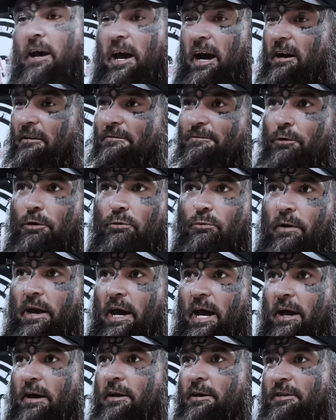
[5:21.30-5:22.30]
our
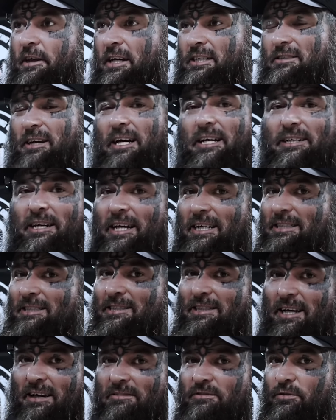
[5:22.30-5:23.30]
footwear, things like knee
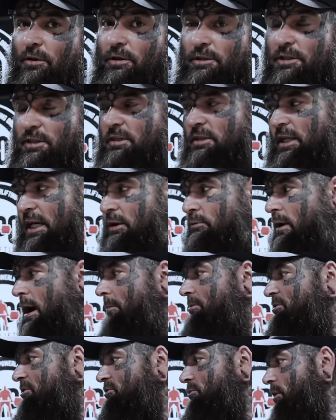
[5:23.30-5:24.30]
sleeves versus knee
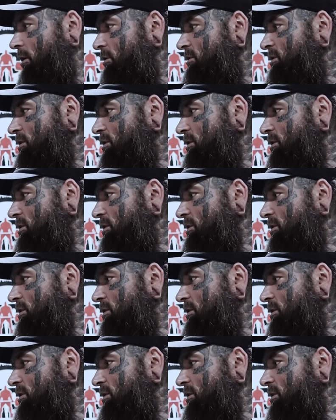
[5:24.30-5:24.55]
wraps as well,